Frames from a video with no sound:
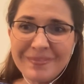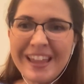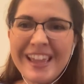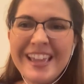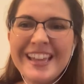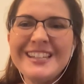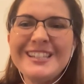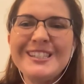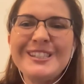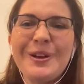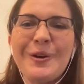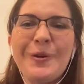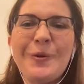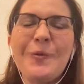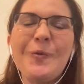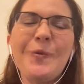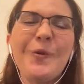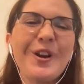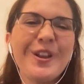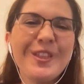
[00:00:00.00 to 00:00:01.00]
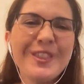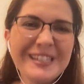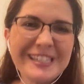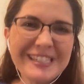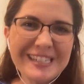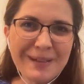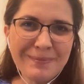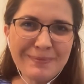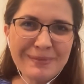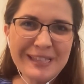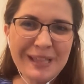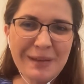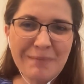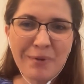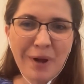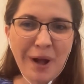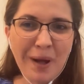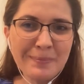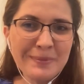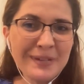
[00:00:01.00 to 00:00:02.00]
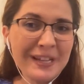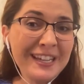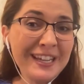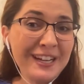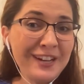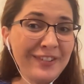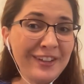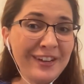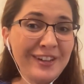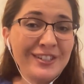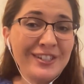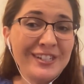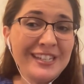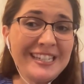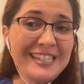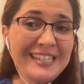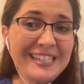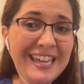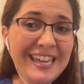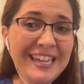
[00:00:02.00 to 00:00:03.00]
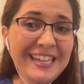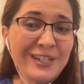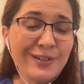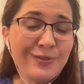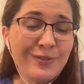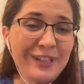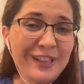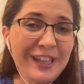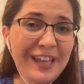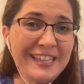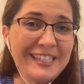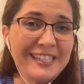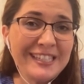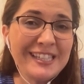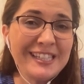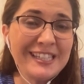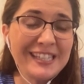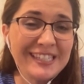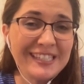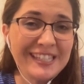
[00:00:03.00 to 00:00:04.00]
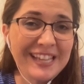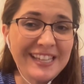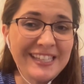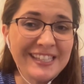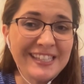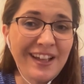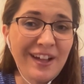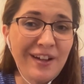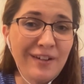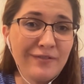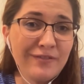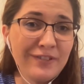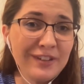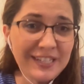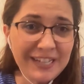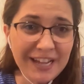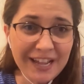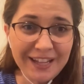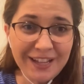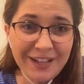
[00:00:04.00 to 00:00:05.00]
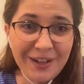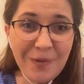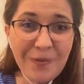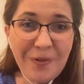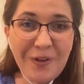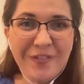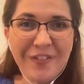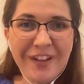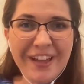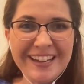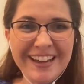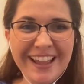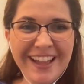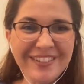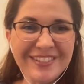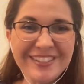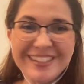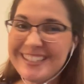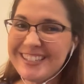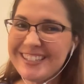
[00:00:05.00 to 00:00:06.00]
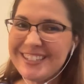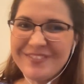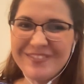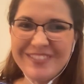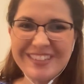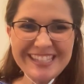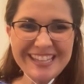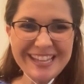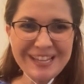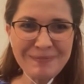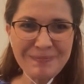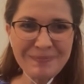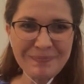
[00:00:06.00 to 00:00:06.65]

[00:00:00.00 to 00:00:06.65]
So, what are the steps that prop tech innovators need to take to realize the success of fintech? We'll find out. Don't miss it.